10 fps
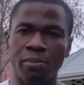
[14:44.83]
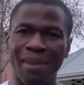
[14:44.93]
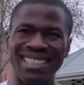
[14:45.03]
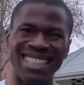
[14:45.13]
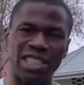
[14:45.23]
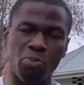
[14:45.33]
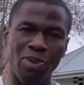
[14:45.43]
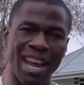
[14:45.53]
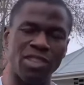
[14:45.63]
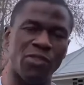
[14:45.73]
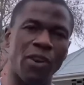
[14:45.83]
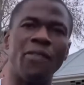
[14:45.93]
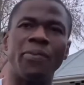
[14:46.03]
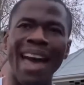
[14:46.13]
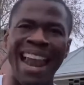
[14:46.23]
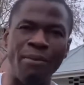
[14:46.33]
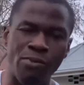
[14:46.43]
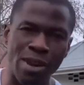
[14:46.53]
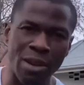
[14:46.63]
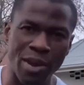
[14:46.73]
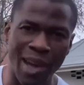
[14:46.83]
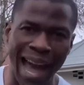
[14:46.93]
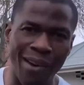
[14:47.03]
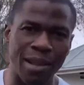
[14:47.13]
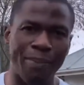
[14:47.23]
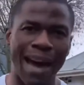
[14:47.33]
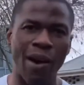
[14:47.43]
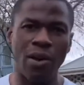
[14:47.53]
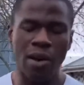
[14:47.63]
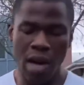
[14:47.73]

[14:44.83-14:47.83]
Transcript: basically to protect your phone from the element really when you're out and about.